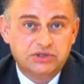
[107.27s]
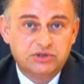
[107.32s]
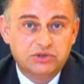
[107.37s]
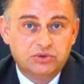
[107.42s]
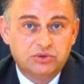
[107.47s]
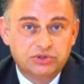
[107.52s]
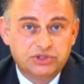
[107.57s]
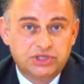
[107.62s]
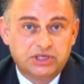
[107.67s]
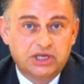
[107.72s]
You could
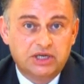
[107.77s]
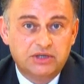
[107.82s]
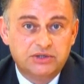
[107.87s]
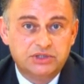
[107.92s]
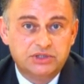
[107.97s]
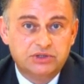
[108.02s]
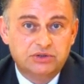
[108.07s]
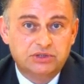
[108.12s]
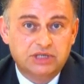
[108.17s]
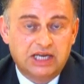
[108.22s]
also go
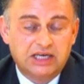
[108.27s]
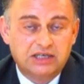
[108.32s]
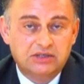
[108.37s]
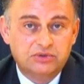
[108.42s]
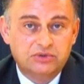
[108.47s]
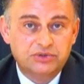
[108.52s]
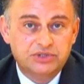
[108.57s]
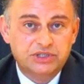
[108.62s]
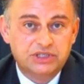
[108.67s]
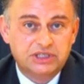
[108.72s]
to your
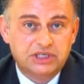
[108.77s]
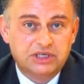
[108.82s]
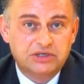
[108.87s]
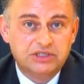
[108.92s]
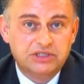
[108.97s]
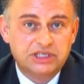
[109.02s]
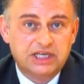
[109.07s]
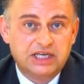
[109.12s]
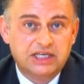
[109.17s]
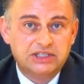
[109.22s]
Landlords
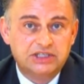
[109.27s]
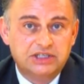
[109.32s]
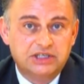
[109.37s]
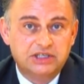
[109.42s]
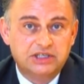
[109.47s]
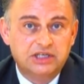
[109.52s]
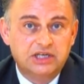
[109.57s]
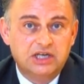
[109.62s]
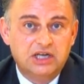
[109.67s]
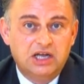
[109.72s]

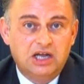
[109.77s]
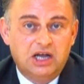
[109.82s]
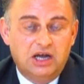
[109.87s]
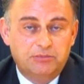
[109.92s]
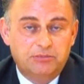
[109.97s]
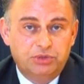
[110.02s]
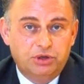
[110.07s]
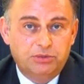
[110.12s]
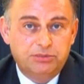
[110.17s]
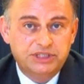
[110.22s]
Association
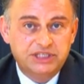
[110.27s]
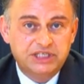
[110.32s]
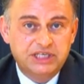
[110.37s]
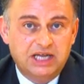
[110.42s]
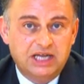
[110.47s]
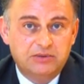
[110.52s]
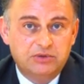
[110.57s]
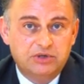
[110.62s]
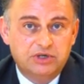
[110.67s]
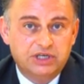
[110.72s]
and property
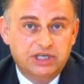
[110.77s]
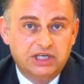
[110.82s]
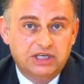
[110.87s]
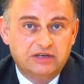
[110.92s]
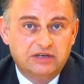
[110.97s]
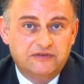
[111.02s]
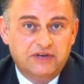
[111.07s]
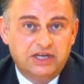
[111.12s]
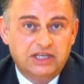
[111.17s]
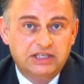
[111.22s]

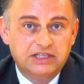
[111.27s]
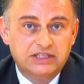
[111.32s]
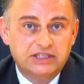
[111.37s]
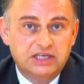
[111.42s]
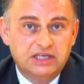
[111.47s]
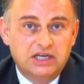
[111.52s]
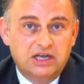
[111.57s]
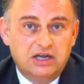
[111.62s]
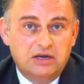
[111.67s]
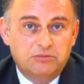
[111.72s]
networking
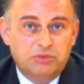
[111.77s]
events,